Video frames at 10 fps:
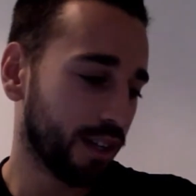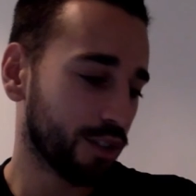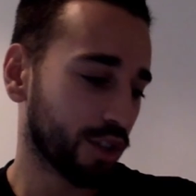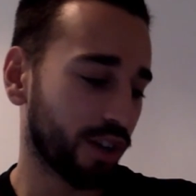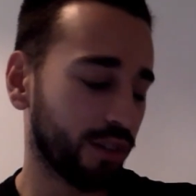
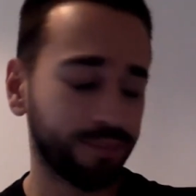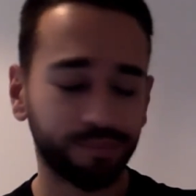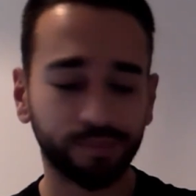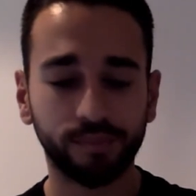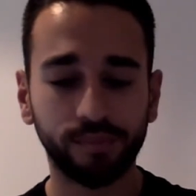So
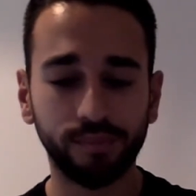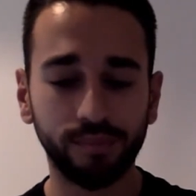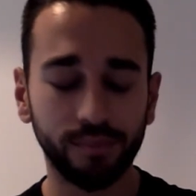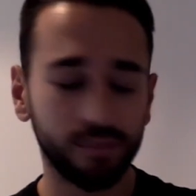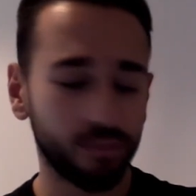
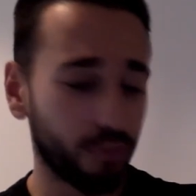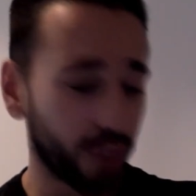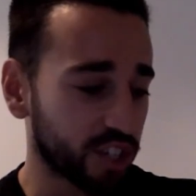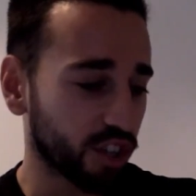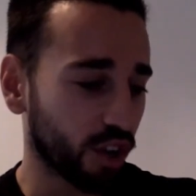
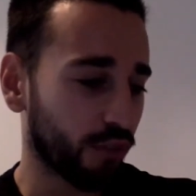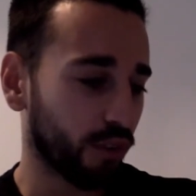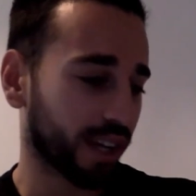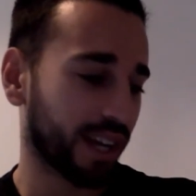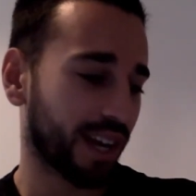finishing off
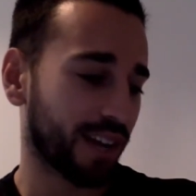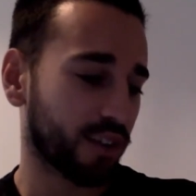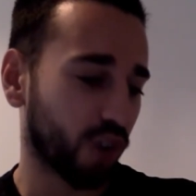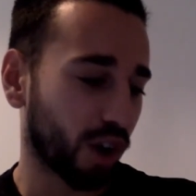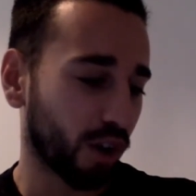looking at
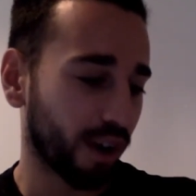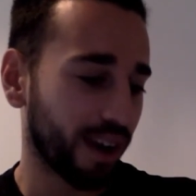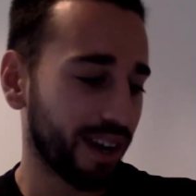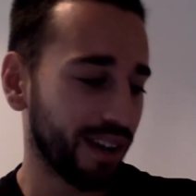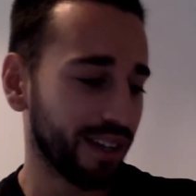
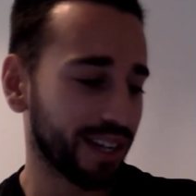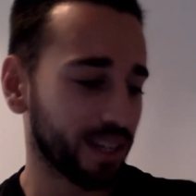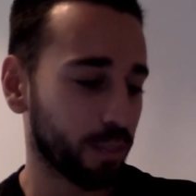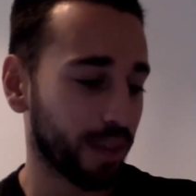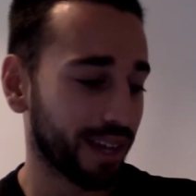Traore, he's
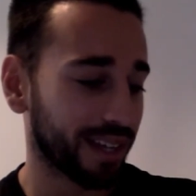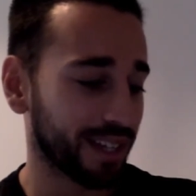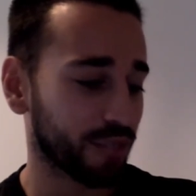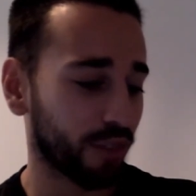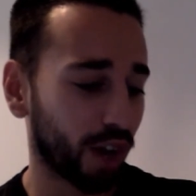big,
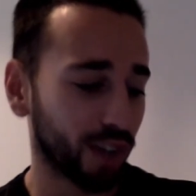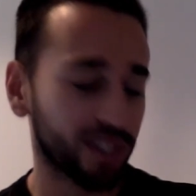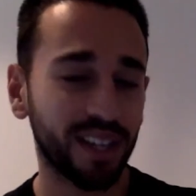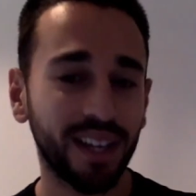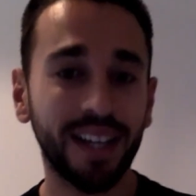he's
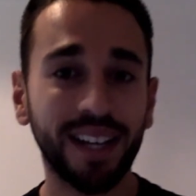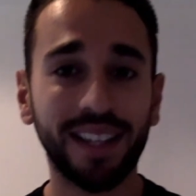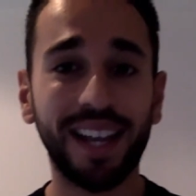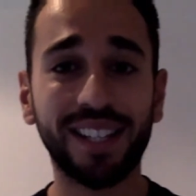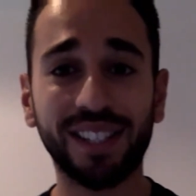fast.
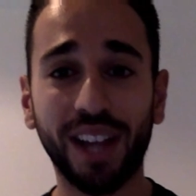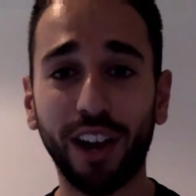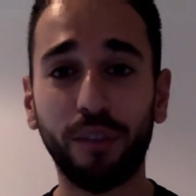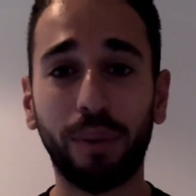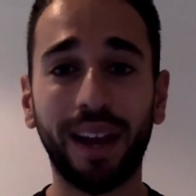His
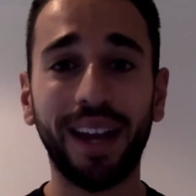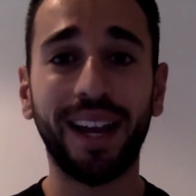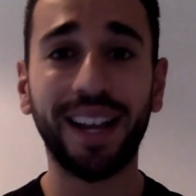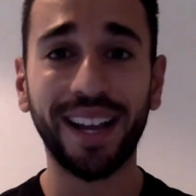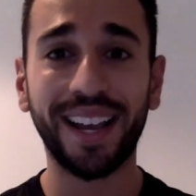style of play,
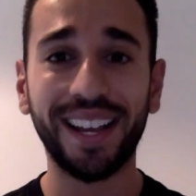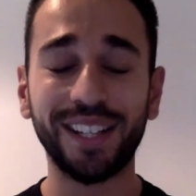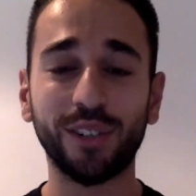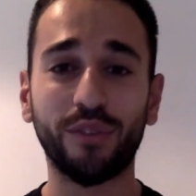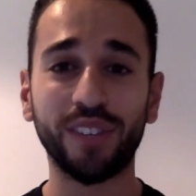
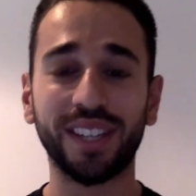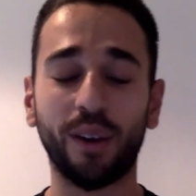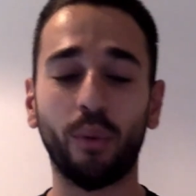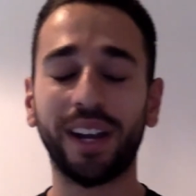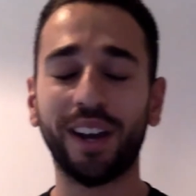he's obviously
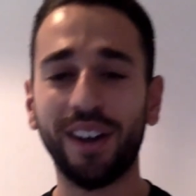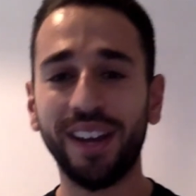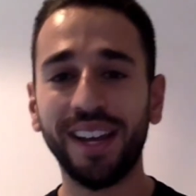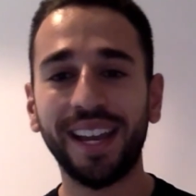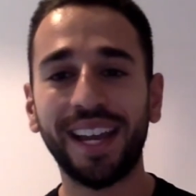a winger.
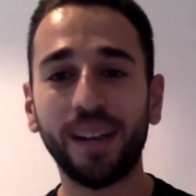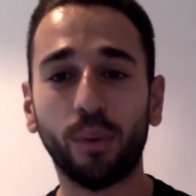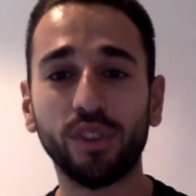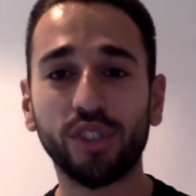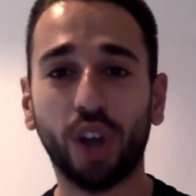He
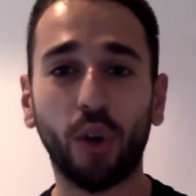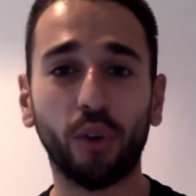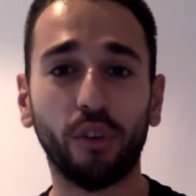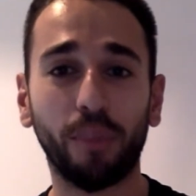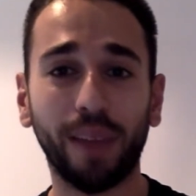wants to hold
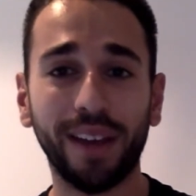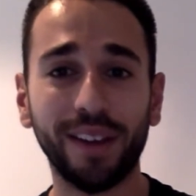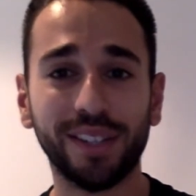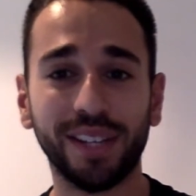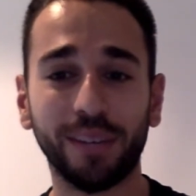off
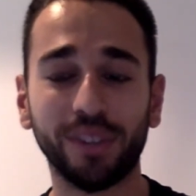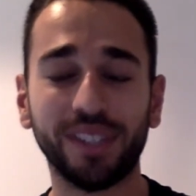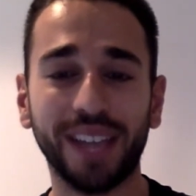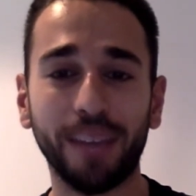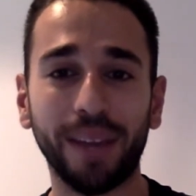players, he wants
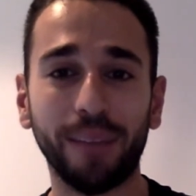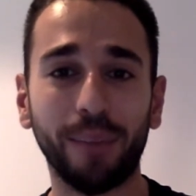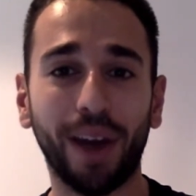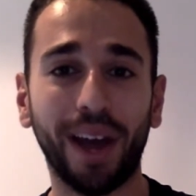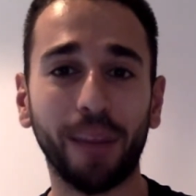to get in
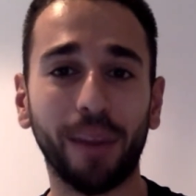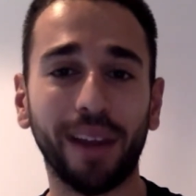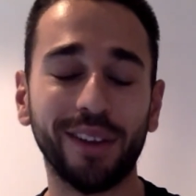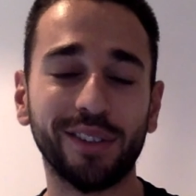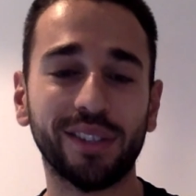behind
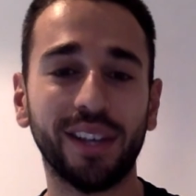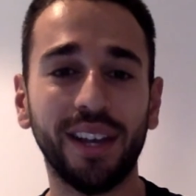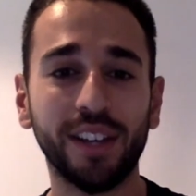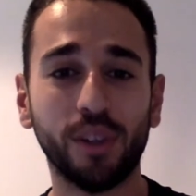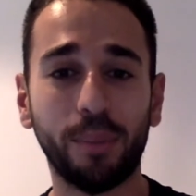players.
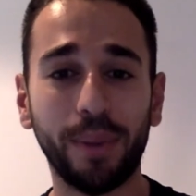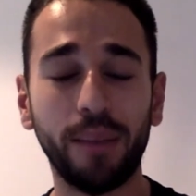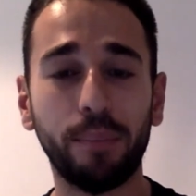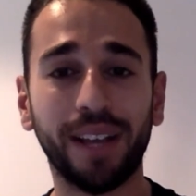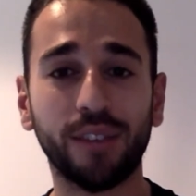So
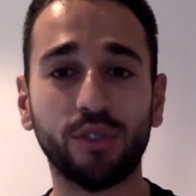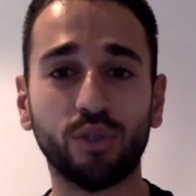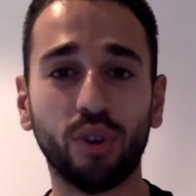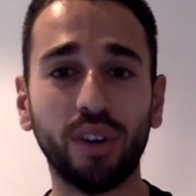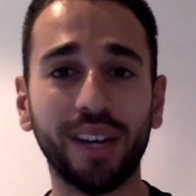being big and
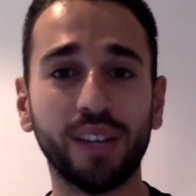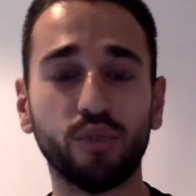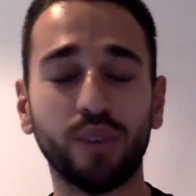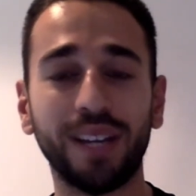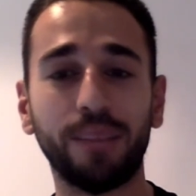strong is
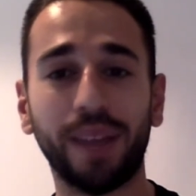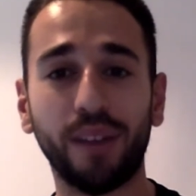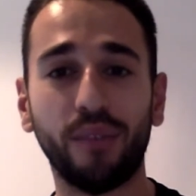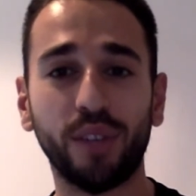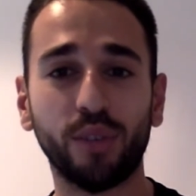really
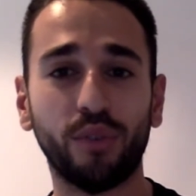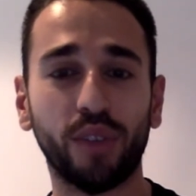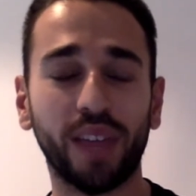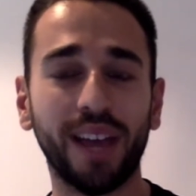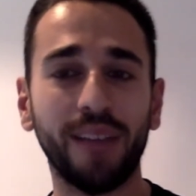beneficial for
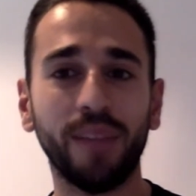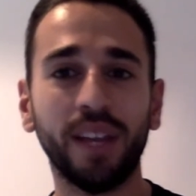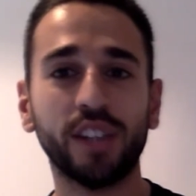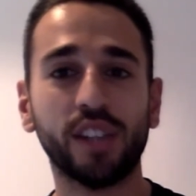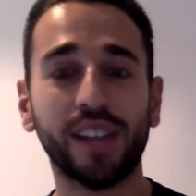that.
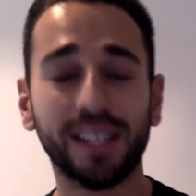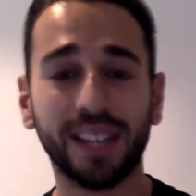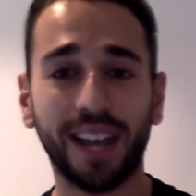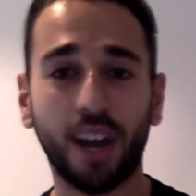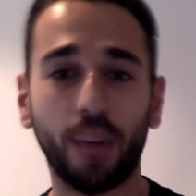So that's
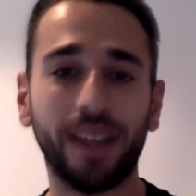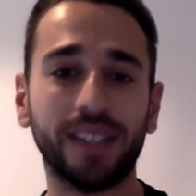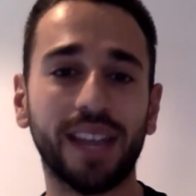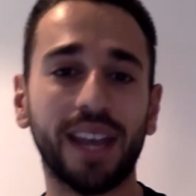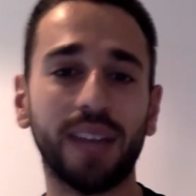going to help his
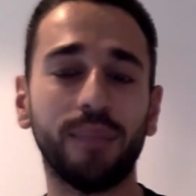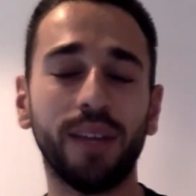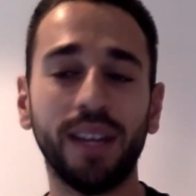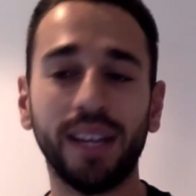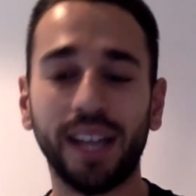game.
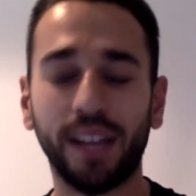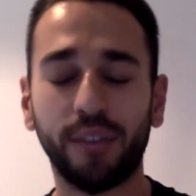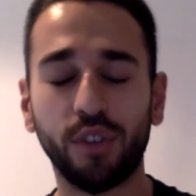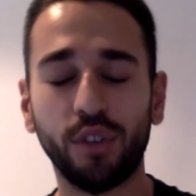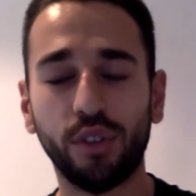If
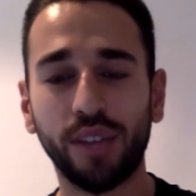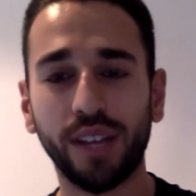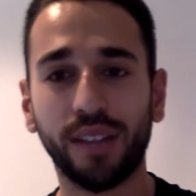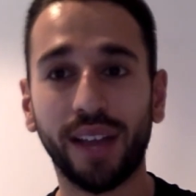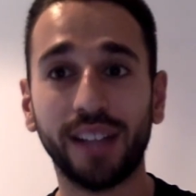you
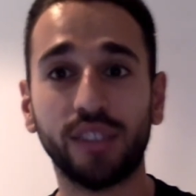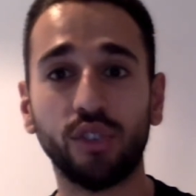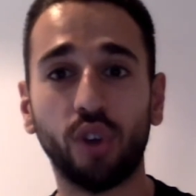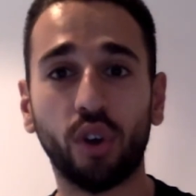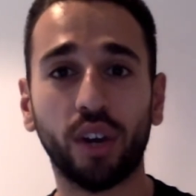think that it's
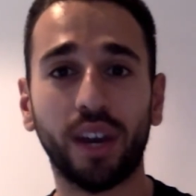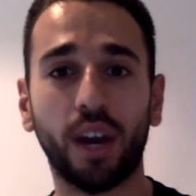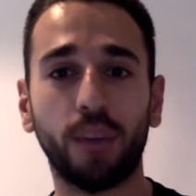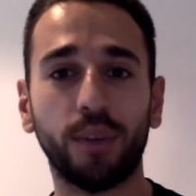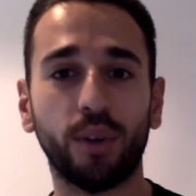not going to
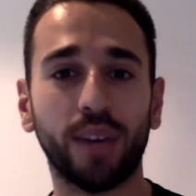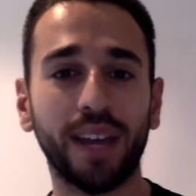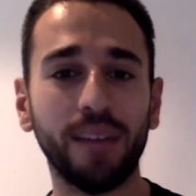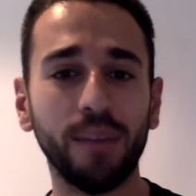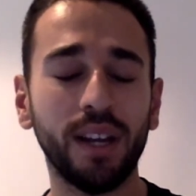help your
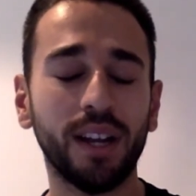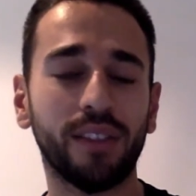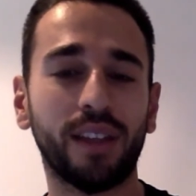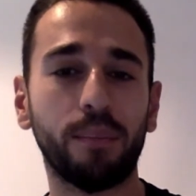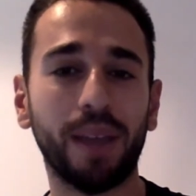game,
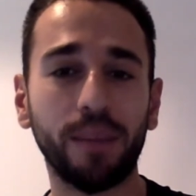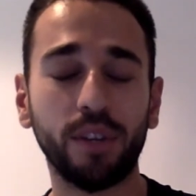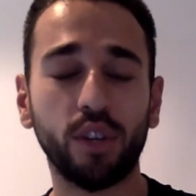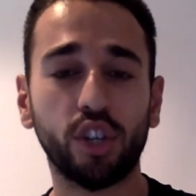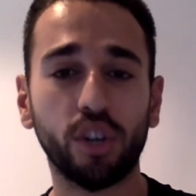then maybe
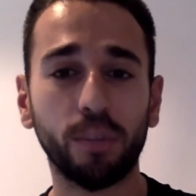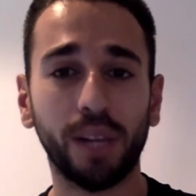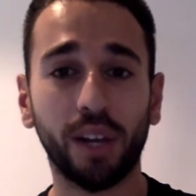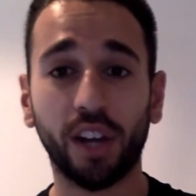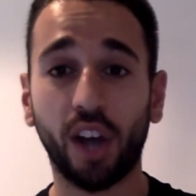you shouldn't be
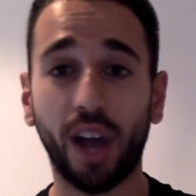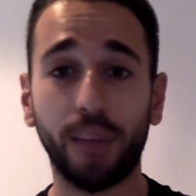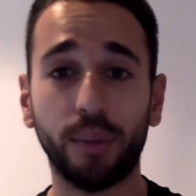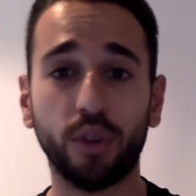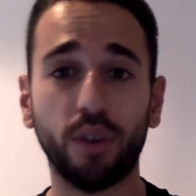looking at
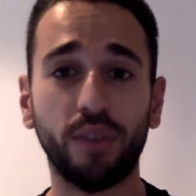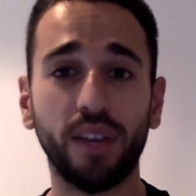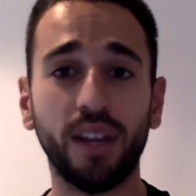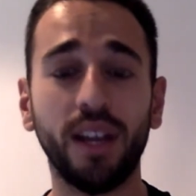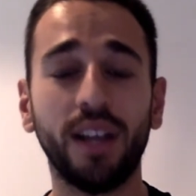
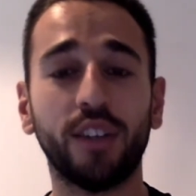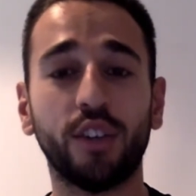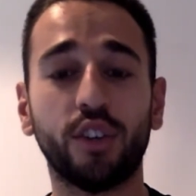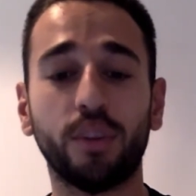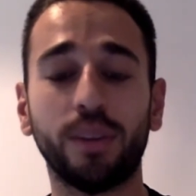hypertrophy. You
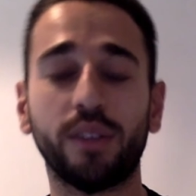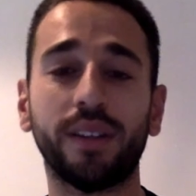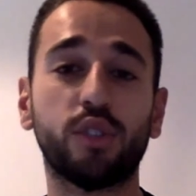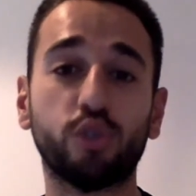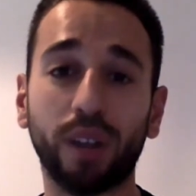should be
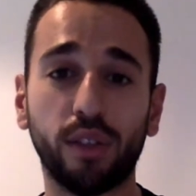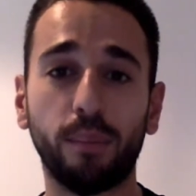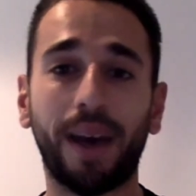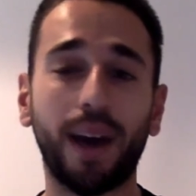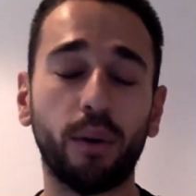doing strength
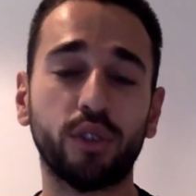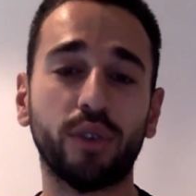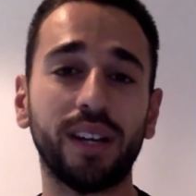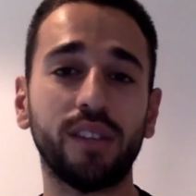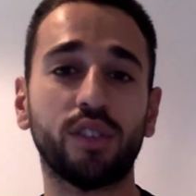and power
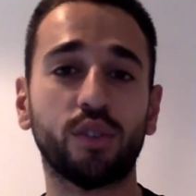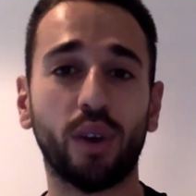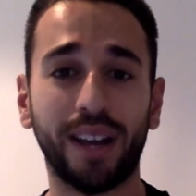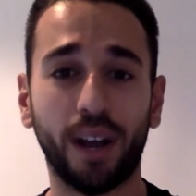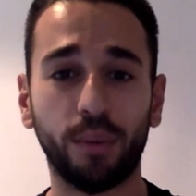training to
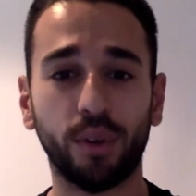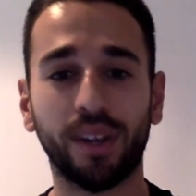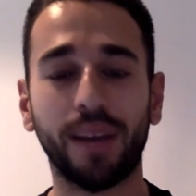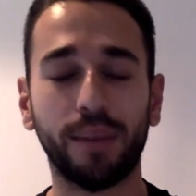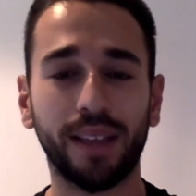try and help your
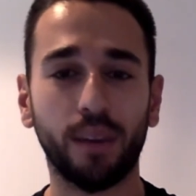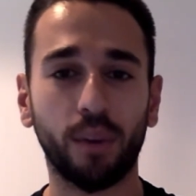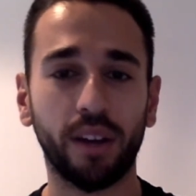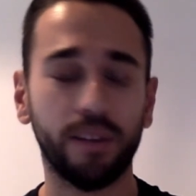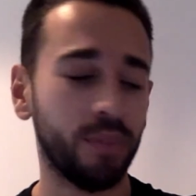game in that
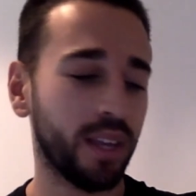way.